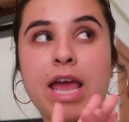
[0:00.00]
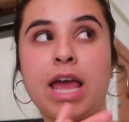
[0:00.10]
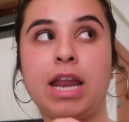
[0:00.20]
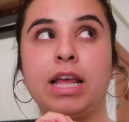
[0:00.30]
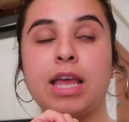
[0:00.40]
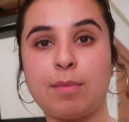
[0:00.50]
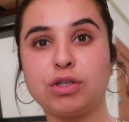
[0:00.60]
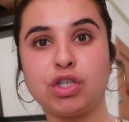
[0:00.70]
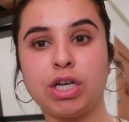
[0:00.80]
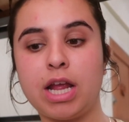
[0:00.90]
and
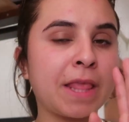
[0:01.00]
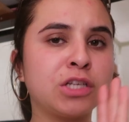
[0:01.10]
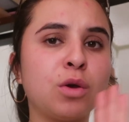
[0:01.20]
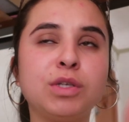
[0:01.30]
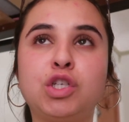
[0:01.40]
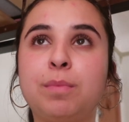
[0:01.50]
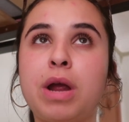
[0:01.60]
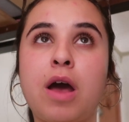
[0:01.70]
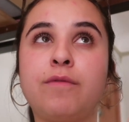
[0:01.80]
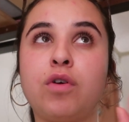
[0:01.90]
chemistry. So it was super
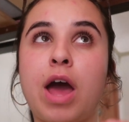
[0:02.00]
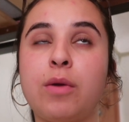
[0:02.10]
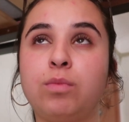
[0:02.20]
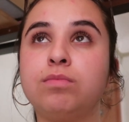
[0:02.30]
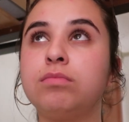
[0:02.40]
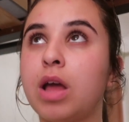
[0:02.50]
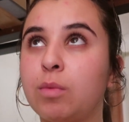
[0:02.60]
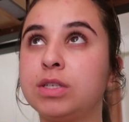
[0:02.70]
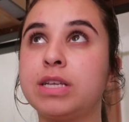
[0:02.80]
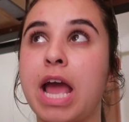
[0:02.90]
helpful. I
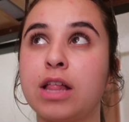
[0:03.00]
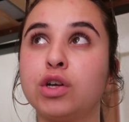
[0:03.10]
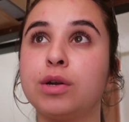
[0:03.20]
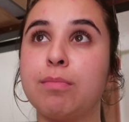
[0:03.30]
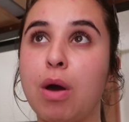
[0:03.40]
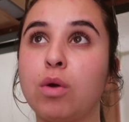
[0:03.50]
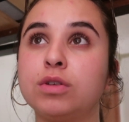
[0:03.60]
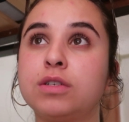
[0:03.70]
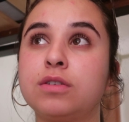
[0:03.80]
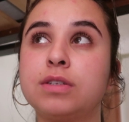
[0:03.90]
would say I learned
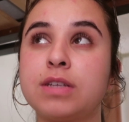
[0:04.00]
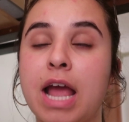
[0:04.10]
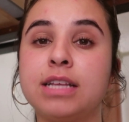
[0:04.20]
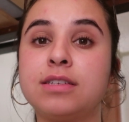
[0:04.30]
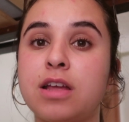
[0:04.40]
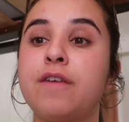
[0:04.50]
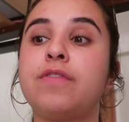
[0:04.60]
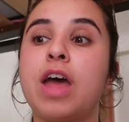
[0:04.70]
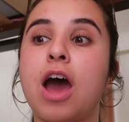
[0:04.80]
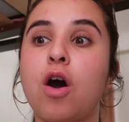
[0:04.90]
most science stuff
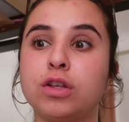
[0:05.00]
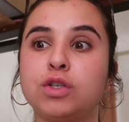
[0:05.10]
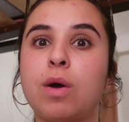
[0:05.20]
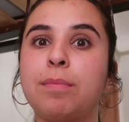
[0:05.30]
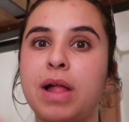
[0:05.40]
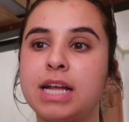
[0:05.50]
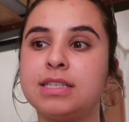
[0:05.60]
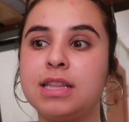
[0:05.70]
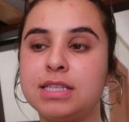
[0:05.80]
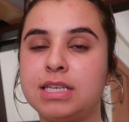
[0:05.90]
that also applied
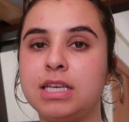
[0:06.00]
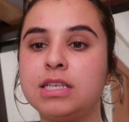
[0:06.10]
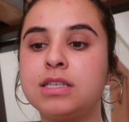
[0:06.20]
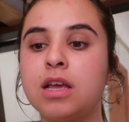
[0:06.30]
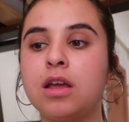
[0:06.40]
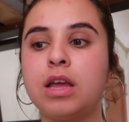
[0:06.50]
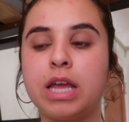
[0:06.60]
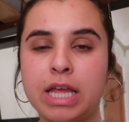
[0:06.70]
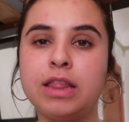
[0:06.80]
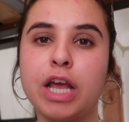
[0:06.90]
to the TEAS
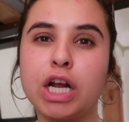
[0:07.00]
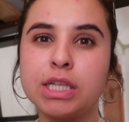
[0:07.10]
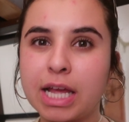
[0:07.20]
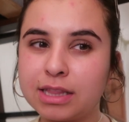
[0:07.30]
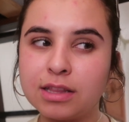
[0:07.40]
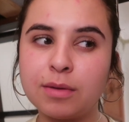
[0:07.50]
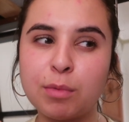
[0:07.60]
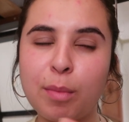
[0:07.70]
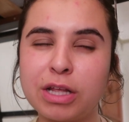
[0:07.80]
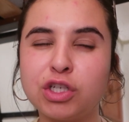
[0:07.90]
in there. Like the
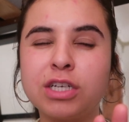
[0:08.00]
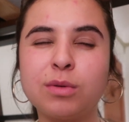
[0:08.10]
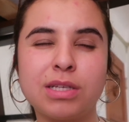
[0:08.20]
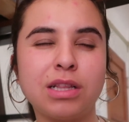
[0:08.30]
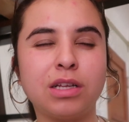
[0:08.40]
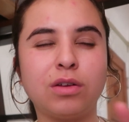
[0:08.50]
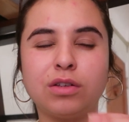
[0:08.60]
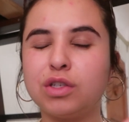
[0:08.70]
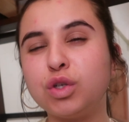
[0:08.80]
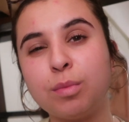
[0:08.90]
Myometrics was a
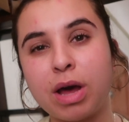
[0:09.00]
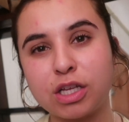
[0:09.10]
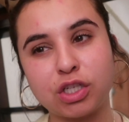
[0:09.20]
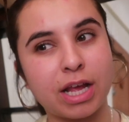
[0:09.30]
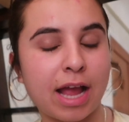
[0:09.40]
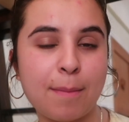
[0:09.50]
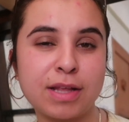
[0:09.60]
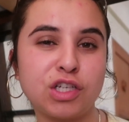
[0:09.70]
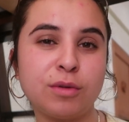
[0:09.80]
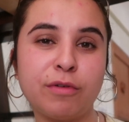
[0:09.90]
little too much, like I
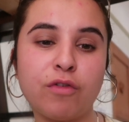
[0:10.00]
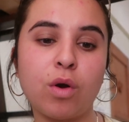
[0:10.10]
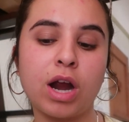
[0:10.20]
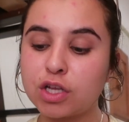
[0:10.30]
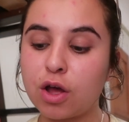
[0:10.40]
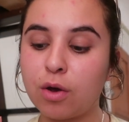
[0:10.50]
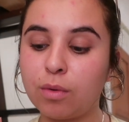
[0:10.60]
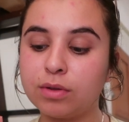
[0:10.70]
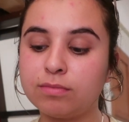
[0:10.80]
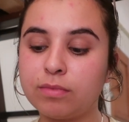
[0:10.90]
mentioned before.
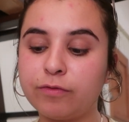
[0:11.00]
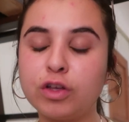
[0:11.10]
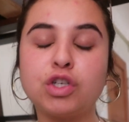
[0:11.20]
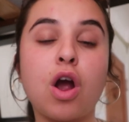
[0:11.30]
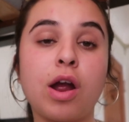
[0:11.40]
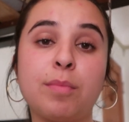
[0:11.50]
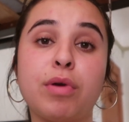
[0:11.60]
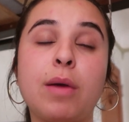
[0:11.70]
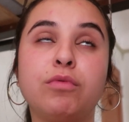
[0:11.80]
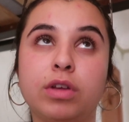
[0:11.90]
So Future RN
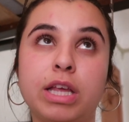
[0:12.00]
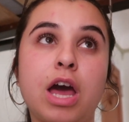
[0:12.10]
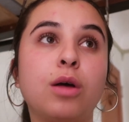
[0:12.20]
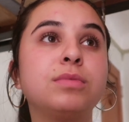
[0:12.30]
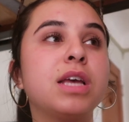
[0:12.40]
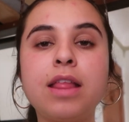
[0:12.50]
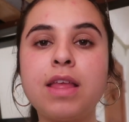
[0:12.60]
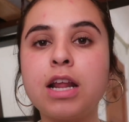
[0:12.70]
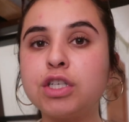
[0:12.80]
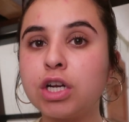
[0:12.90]
Prep really helped. And
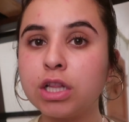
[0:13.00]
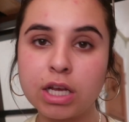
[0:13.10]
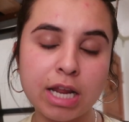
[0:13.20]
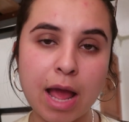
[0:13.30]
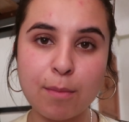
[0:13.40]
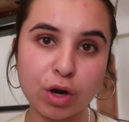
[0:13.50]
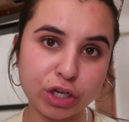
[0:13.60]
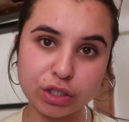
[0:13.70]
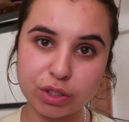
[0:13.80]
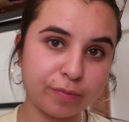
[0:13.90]
then I started looking at more
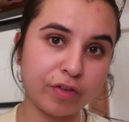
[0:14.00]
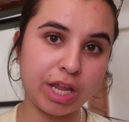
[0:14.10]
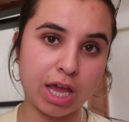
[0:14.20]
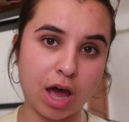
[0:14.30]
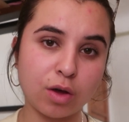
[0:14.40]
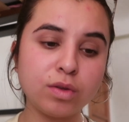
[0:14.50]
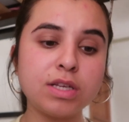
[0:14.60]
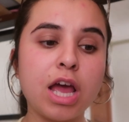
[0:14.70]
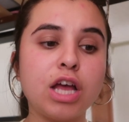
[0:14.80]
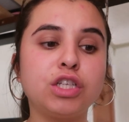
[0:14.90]
YouTube videos.
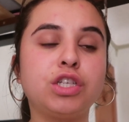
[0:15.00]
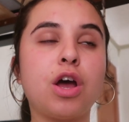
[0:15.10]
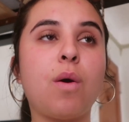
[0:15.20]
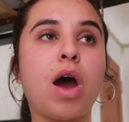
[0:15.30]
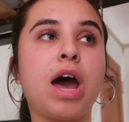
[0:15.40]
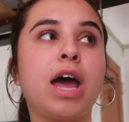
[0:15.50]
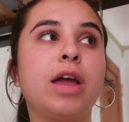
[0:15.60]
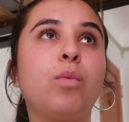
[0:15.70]
So I